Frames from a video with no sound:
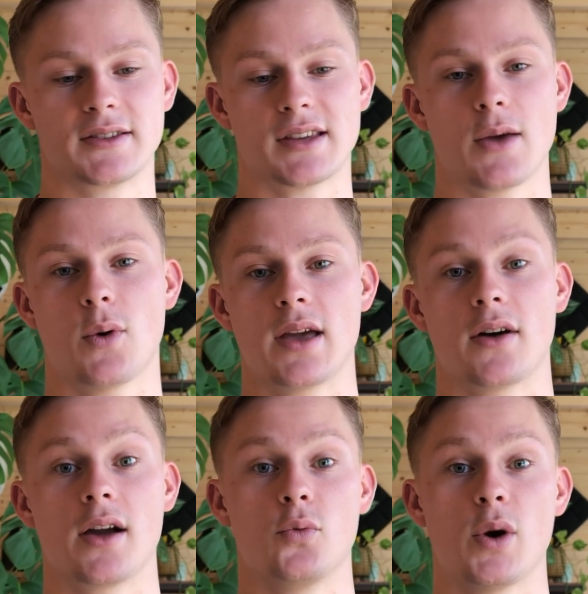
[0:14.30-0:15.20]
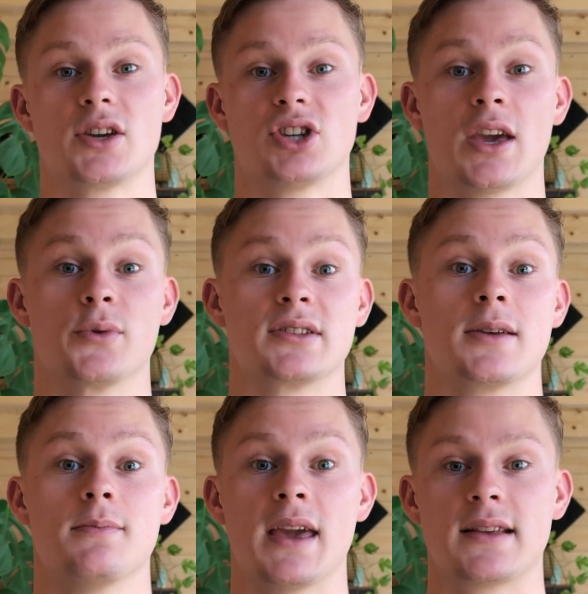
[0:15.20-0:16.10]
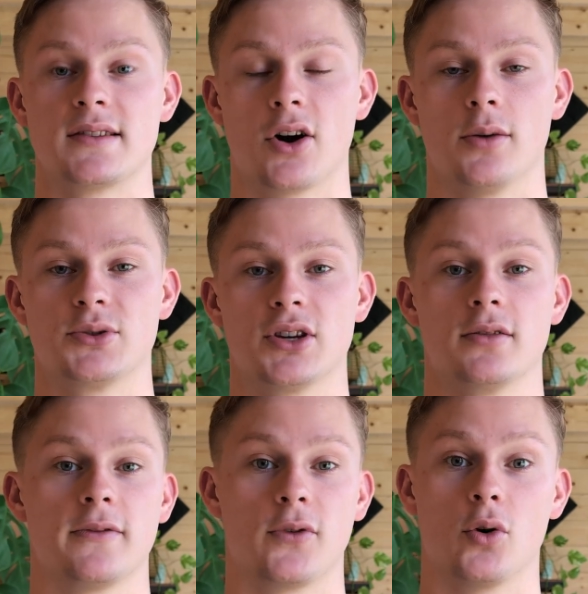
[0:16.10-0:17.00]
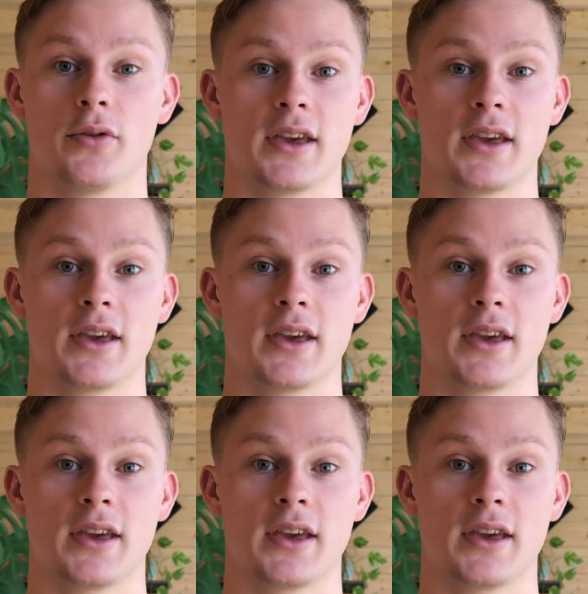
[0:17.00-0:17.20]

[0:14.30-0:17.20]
in the same way that I wish it was an amazing option for